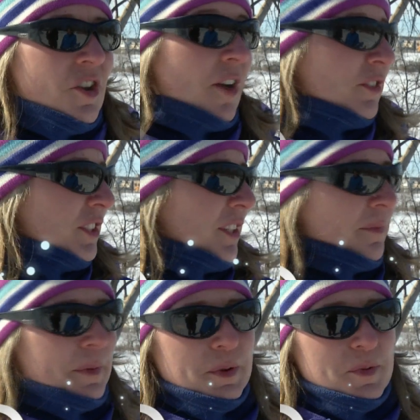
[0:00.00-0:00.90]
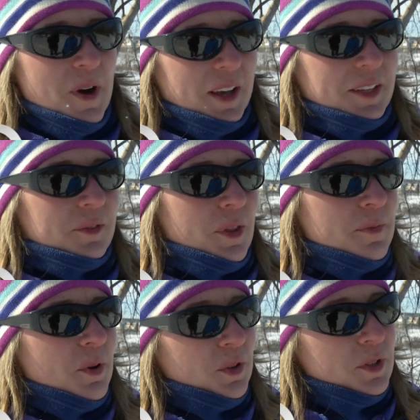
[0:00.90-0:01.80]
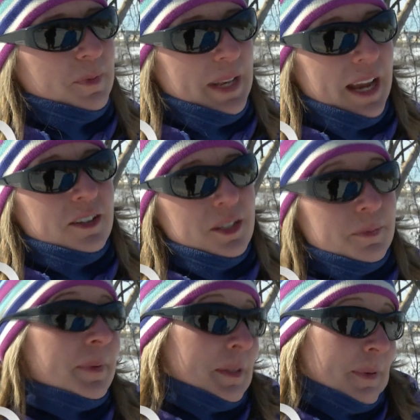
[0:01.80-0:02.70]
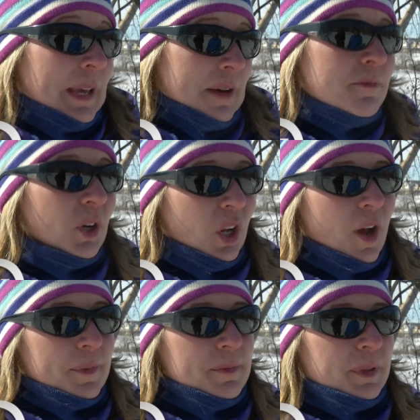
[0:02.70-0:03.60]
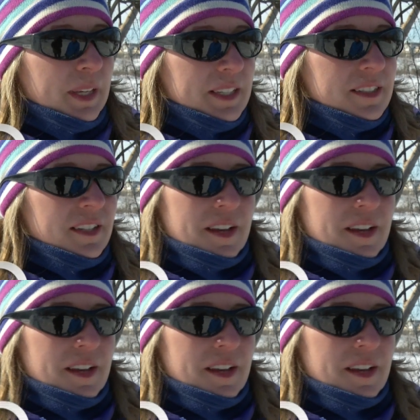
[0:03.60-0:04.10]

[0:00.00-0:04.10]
novelty of people walking with poles, but now it's it's become more commonplace.